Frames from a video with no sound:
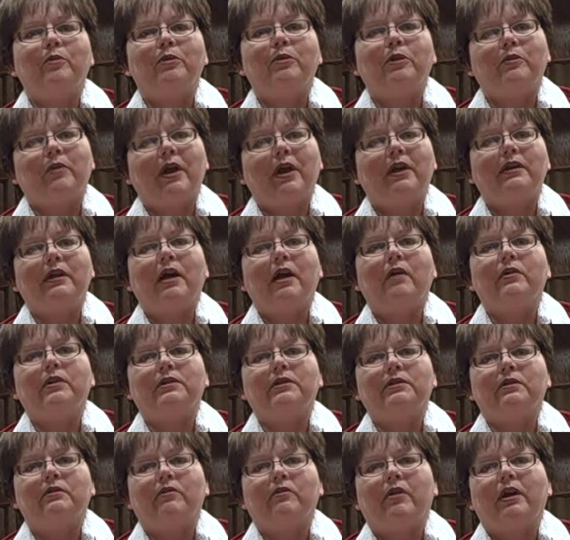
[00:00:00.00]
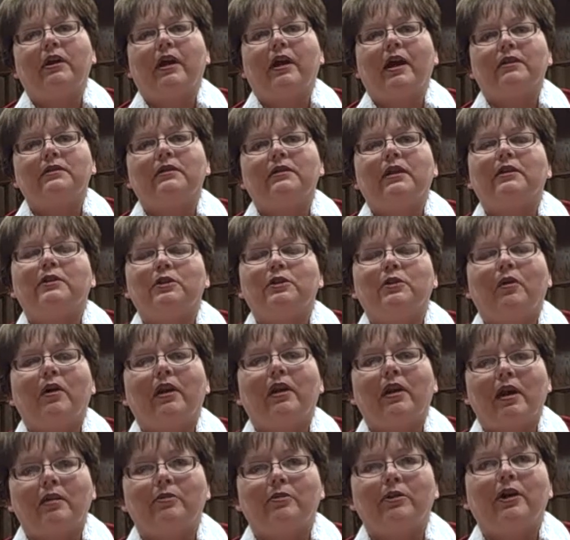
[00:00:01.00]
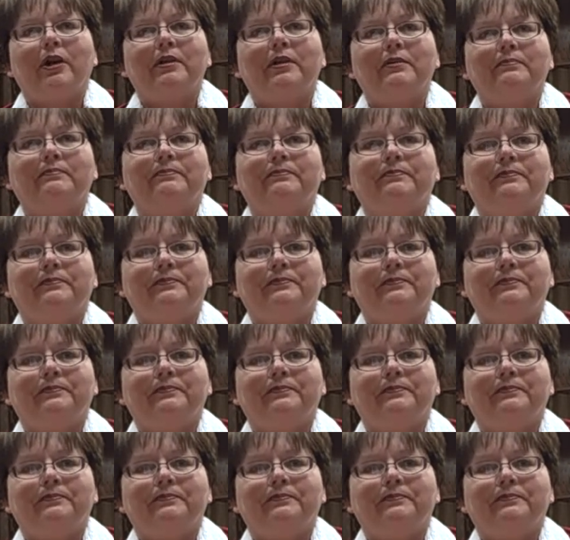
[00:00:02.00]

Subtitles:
But right now, it's a great asset to our library.